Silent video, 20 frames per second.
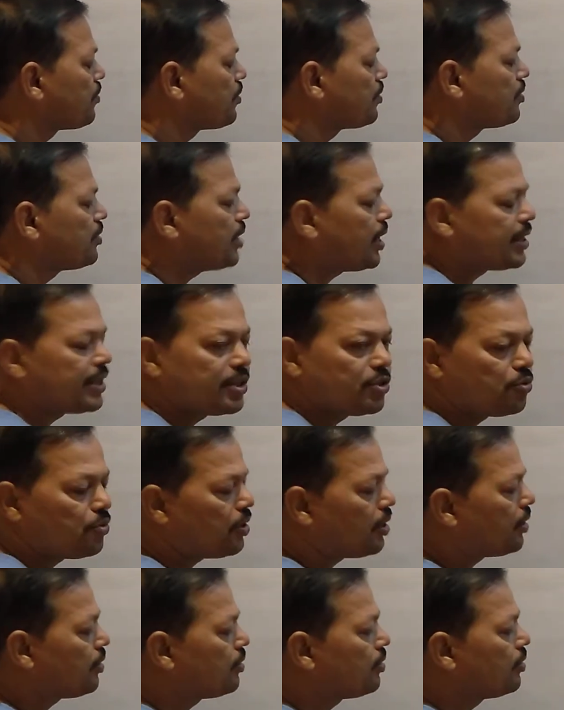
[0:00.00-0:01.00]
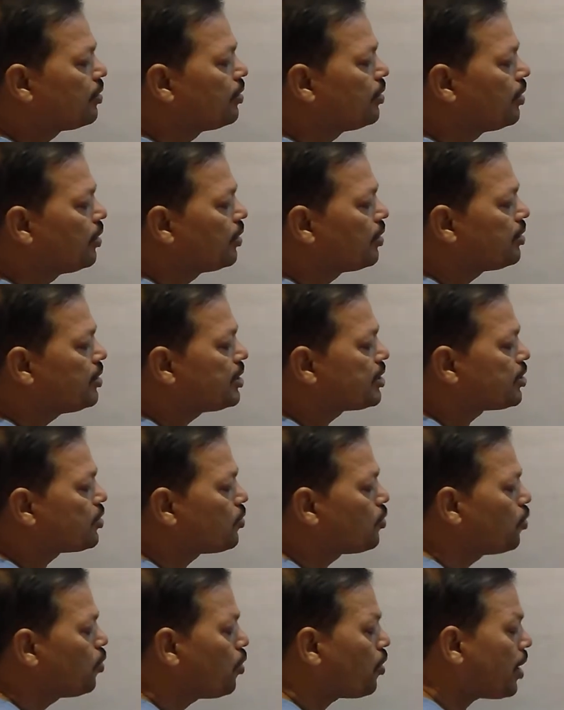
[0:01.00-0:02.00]
that is why this
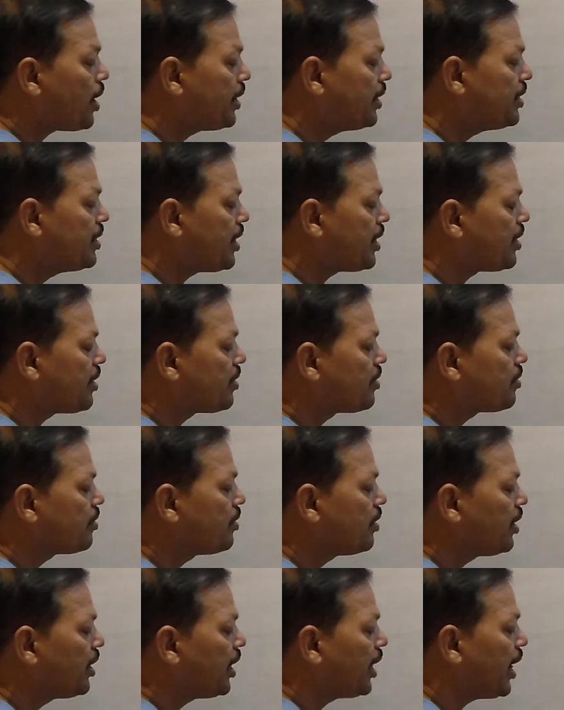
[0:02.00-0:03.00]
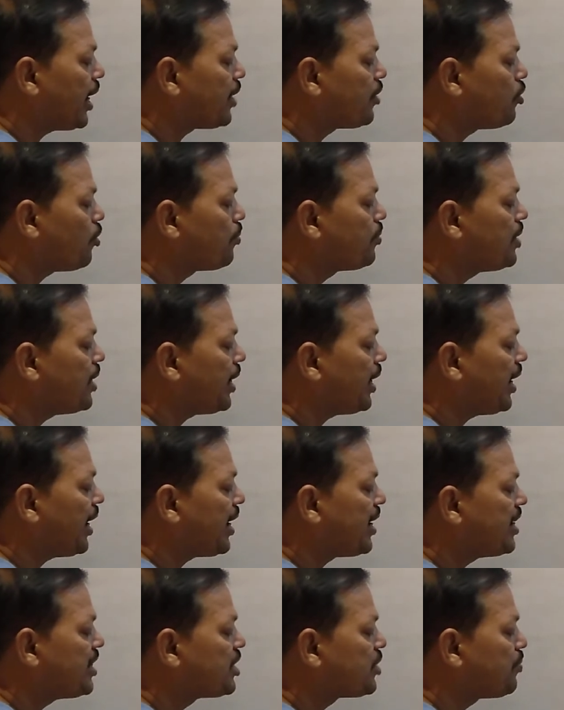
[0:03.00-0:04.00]
chloride ion adopt the
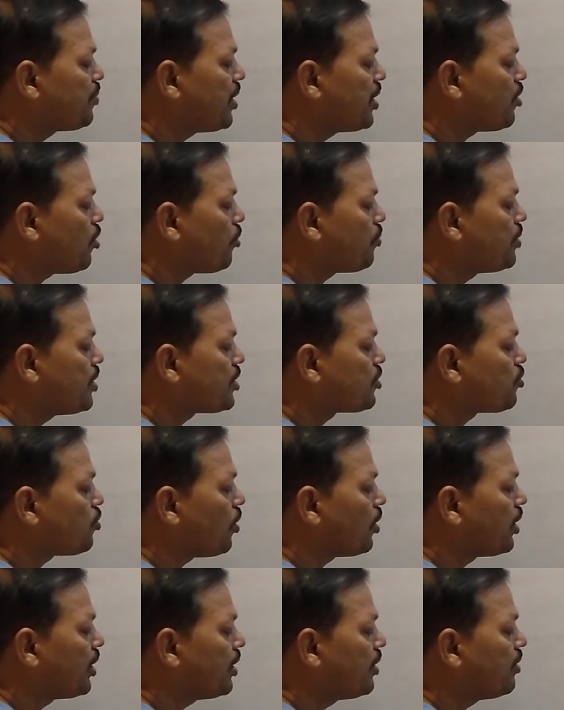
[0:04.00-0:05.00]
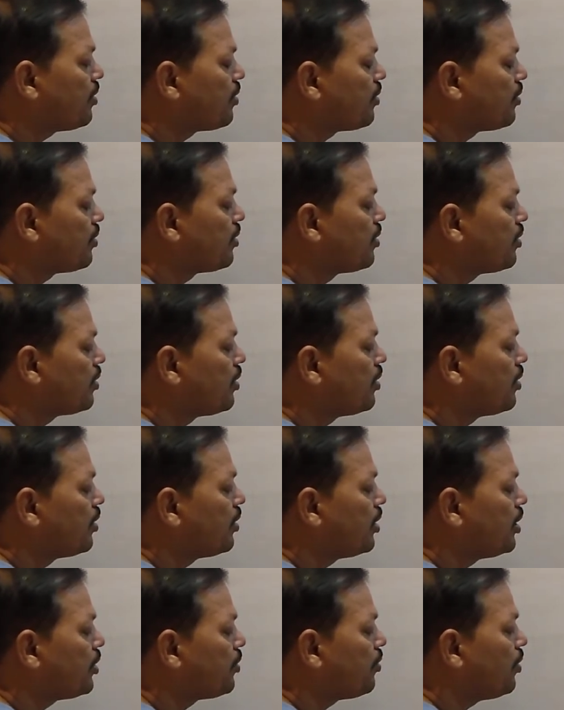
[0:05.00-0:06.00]
arrangement of the solid.
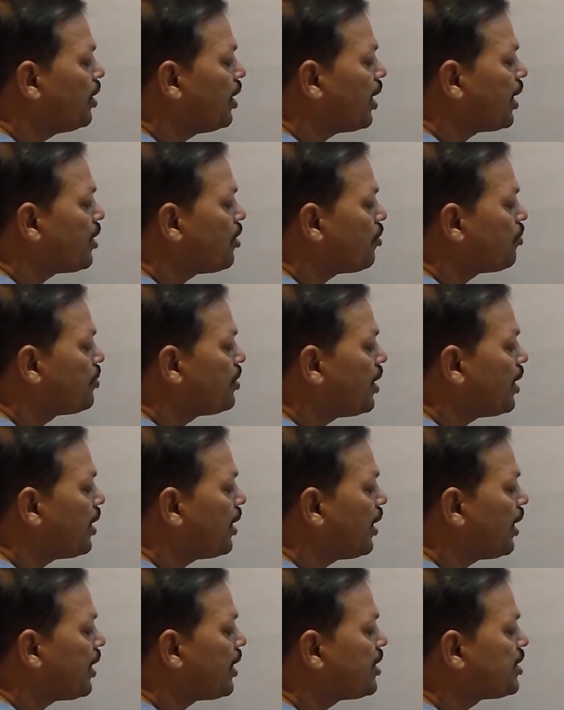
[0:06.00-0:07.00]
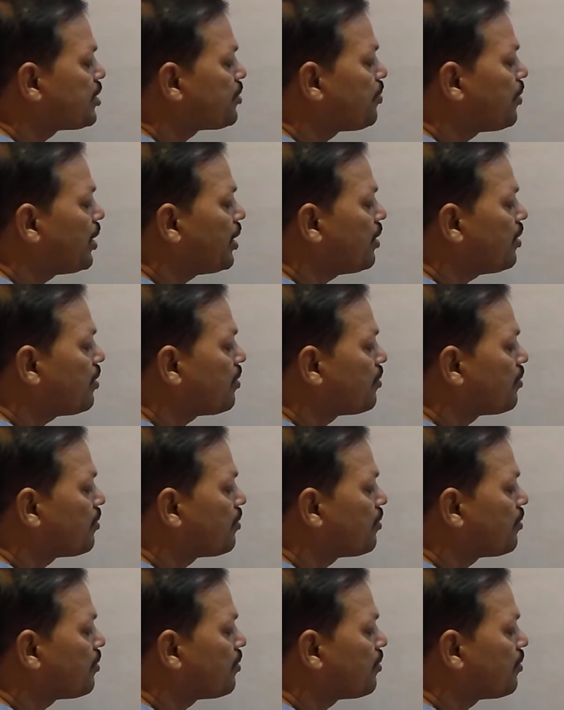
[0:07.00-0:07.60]
It will adopt the arrangement,